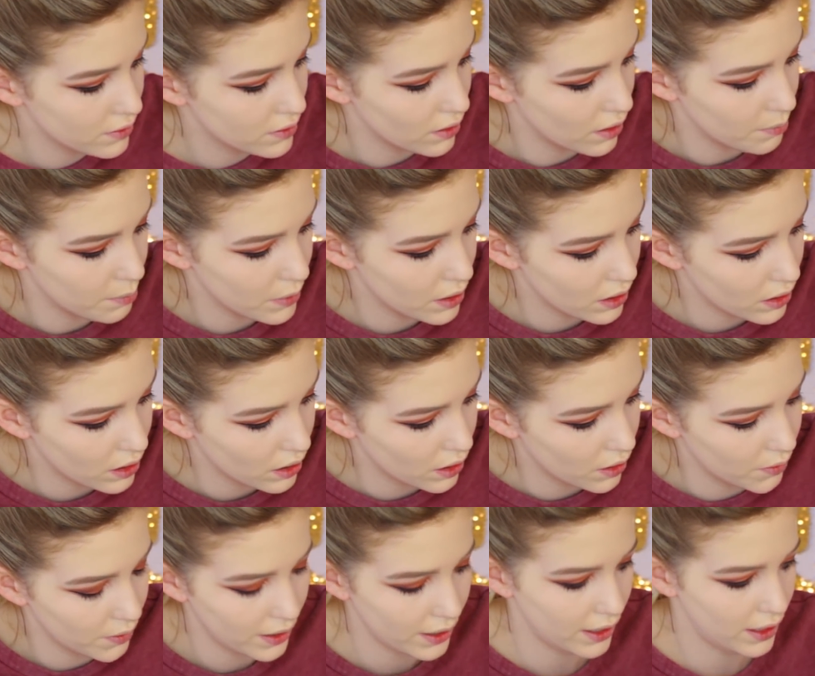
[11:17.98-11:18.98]
so I'm going to
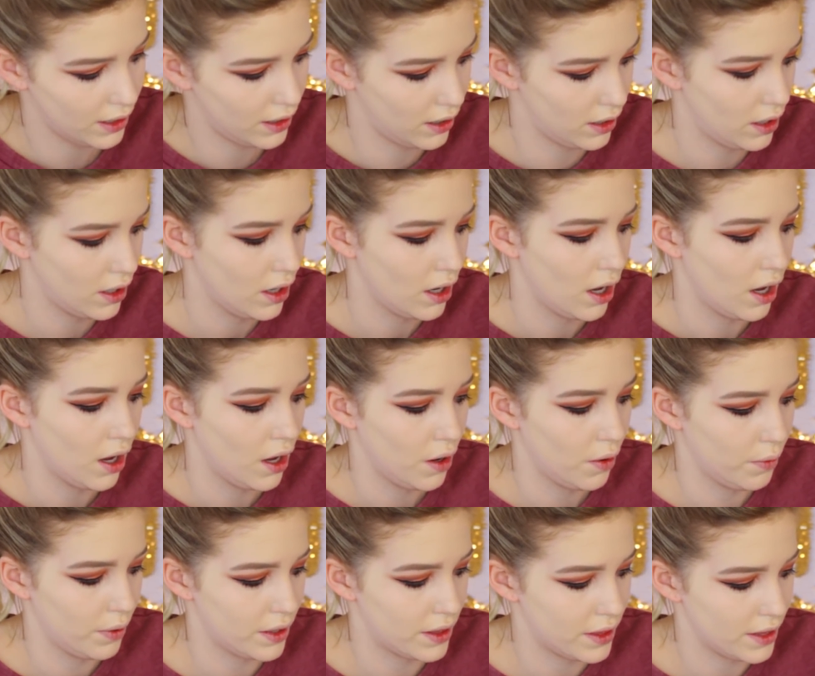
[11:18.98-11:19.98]
go in
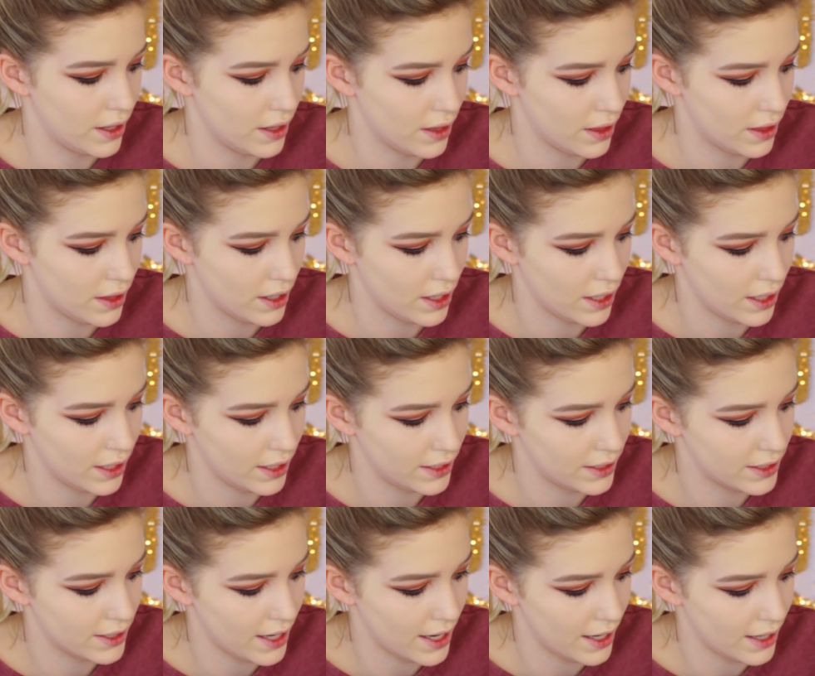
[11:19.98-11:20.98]
with
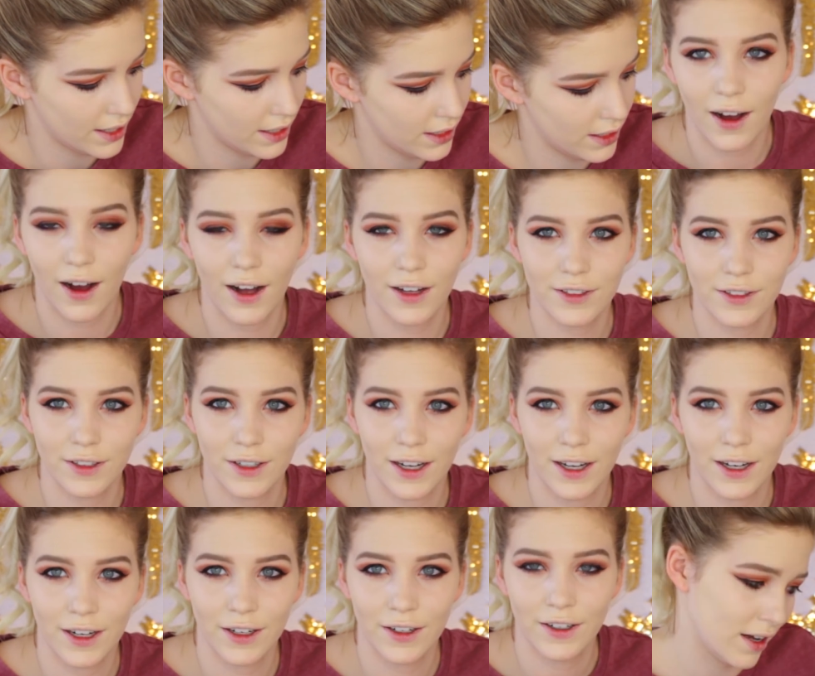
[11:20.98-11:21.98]
these
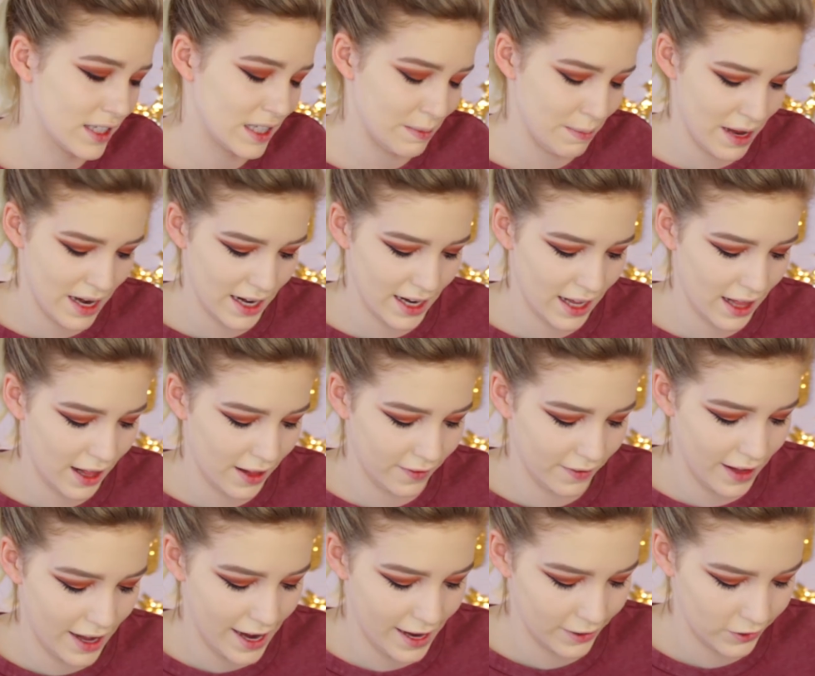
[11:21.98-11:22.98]
Anastasia Cosmetic
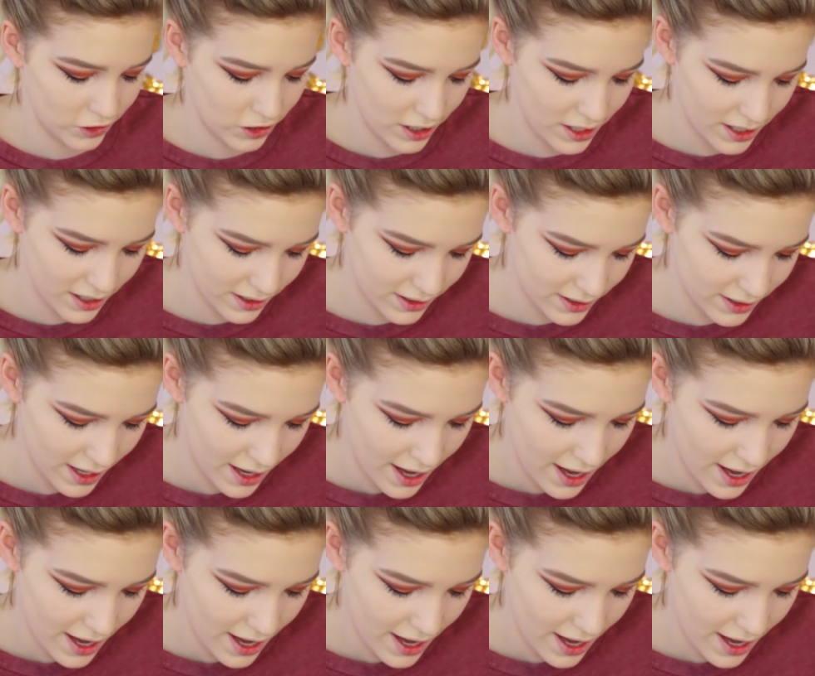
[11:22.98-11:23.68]
lashes,